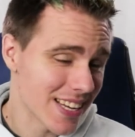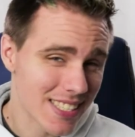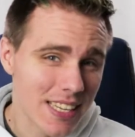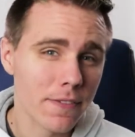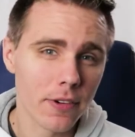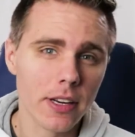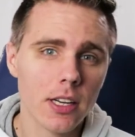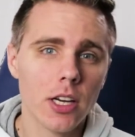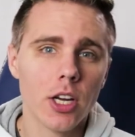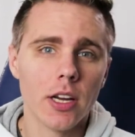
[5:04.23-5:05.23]
it's different.
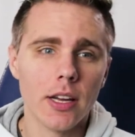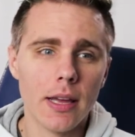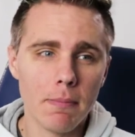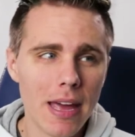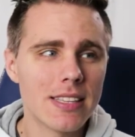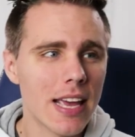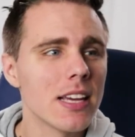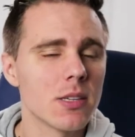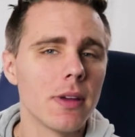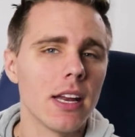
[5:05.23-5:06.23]
It may take
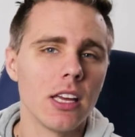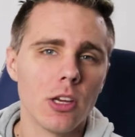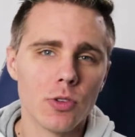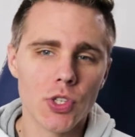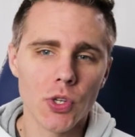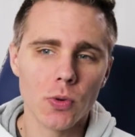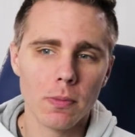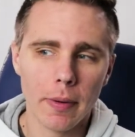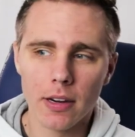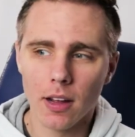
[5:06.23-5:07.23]
some getting used to,
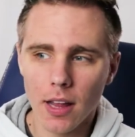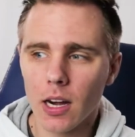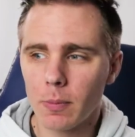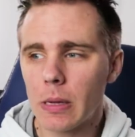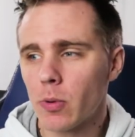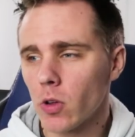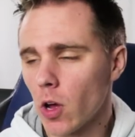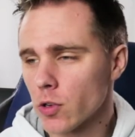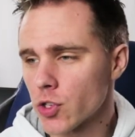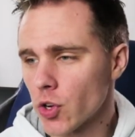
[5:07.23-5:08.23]
but a lot of people
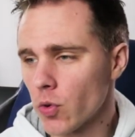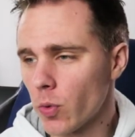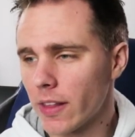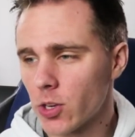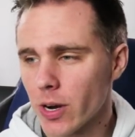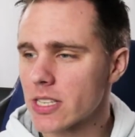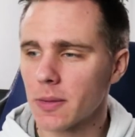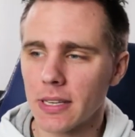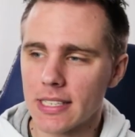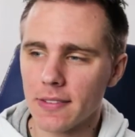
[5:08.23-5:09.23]
also, when they try
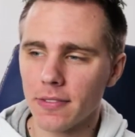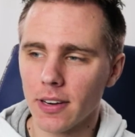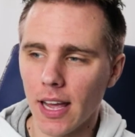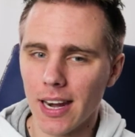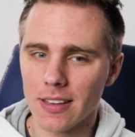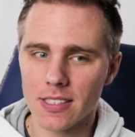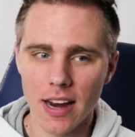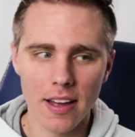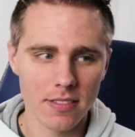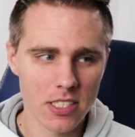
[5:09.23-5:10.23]
something different and it's
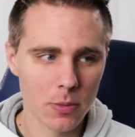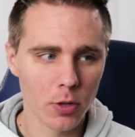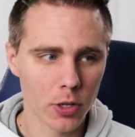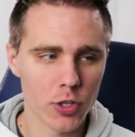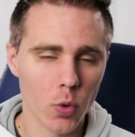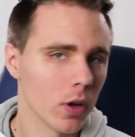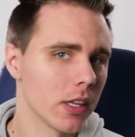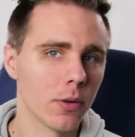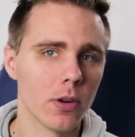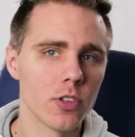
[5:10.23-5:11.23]
not similar to what
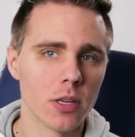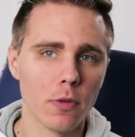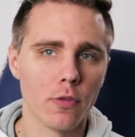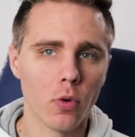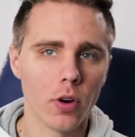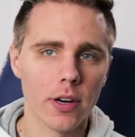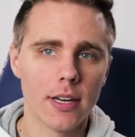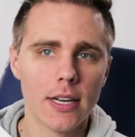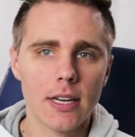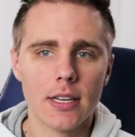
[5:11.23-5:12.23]
they were using before,
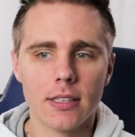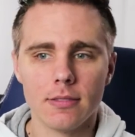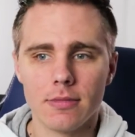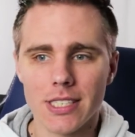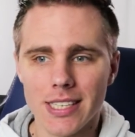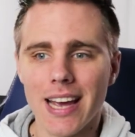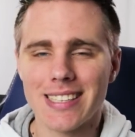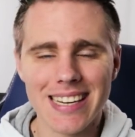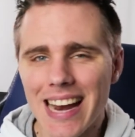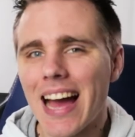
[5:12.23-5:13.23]
decide
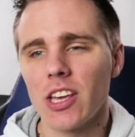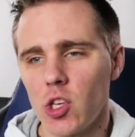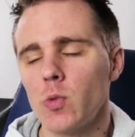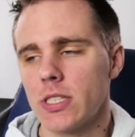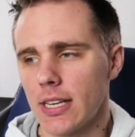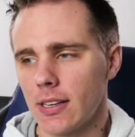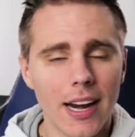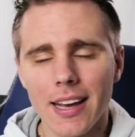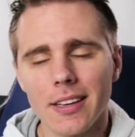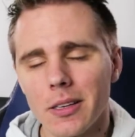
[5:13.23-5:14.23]
to not use it. And
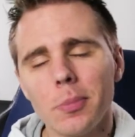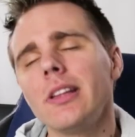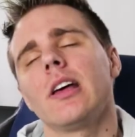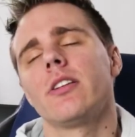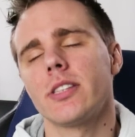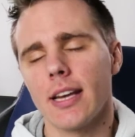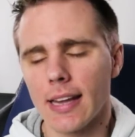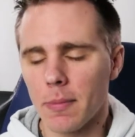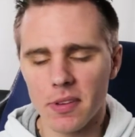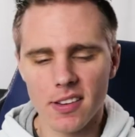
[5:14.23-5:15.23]
I can completely understand
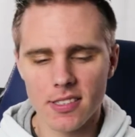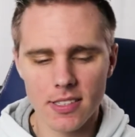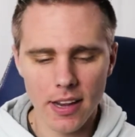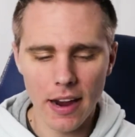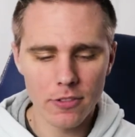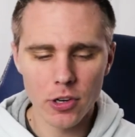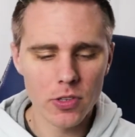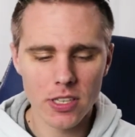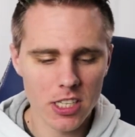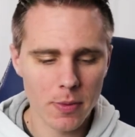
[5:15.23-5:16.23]
that, because after
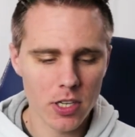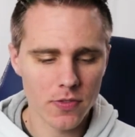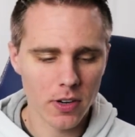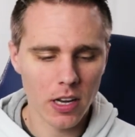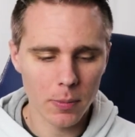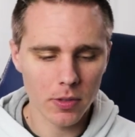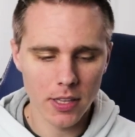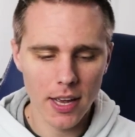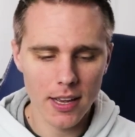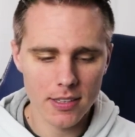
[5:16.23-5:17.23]
using this mouse for a couple
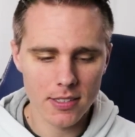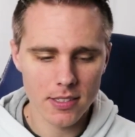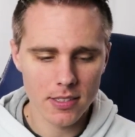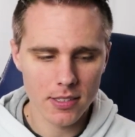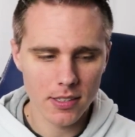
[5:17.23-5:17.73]
days,